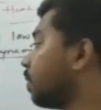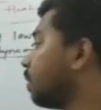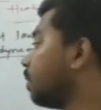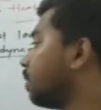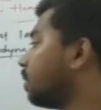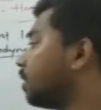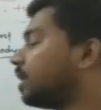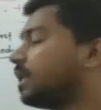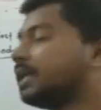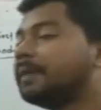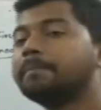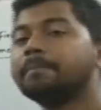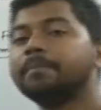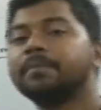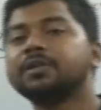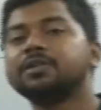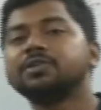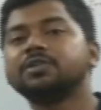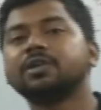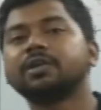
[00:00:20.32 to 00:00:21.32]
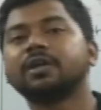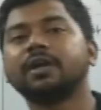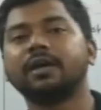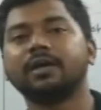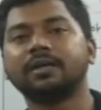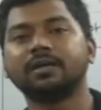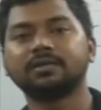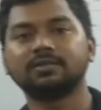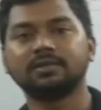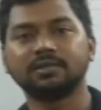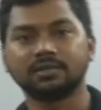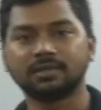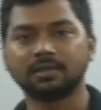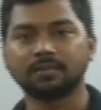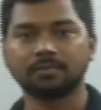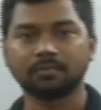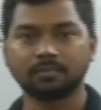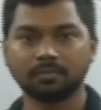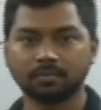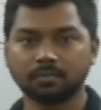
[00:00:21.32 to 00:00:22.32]
the temperature gradient
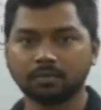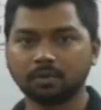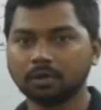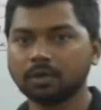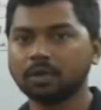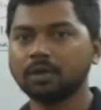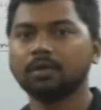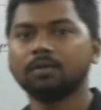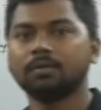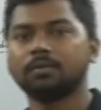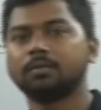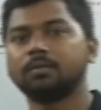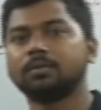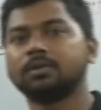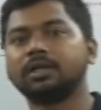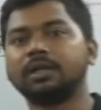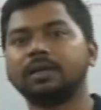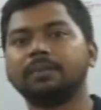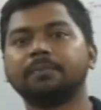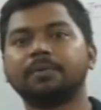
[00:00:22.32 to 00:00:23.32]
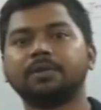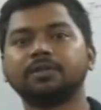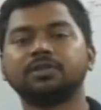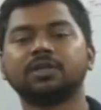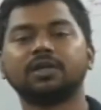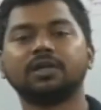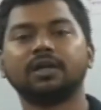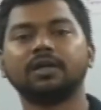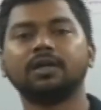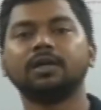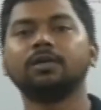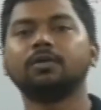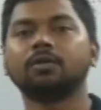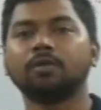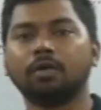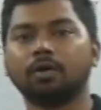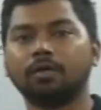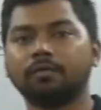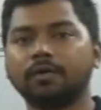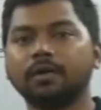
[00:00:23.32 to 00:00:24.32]
system, okay, the temperature gradient
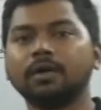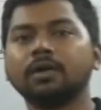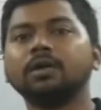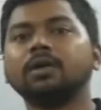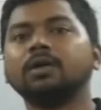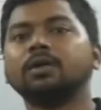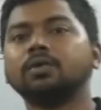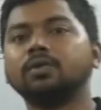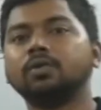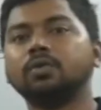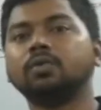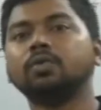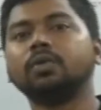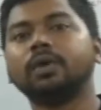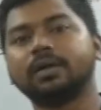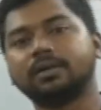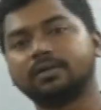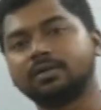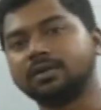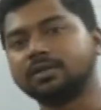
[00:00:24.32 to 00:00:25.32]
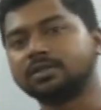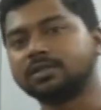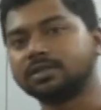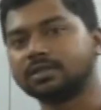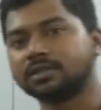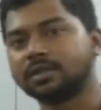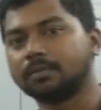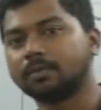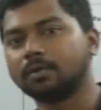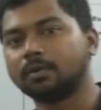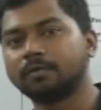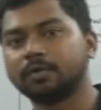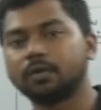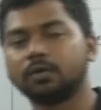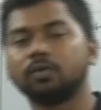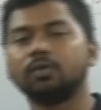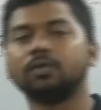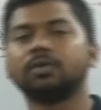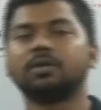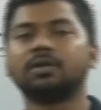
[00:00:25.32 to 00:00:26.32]
of a 2 and 3 system, of a
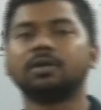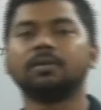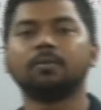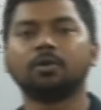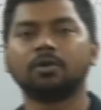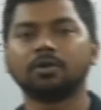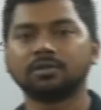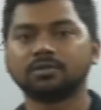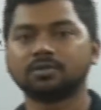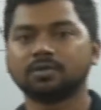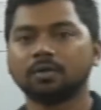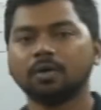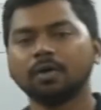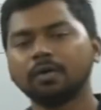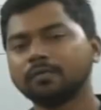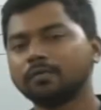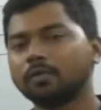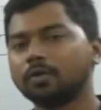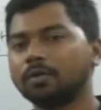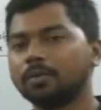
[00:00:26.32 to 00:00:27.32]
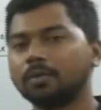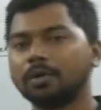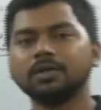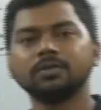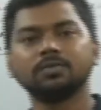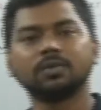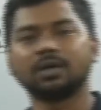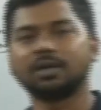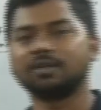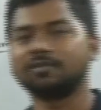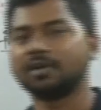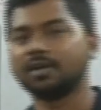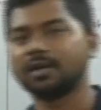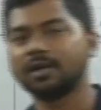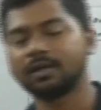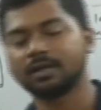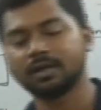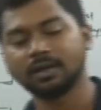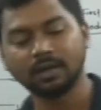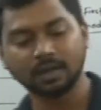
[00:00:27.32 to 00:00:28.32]
2 or 3 bodies or 4 bodies, whatever,
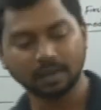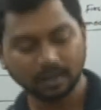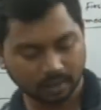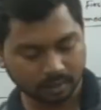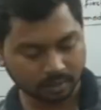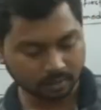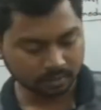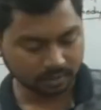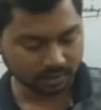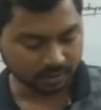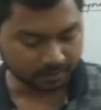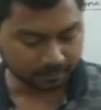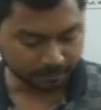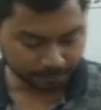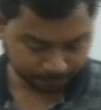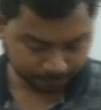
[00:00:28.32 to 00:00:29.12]
right? Now see,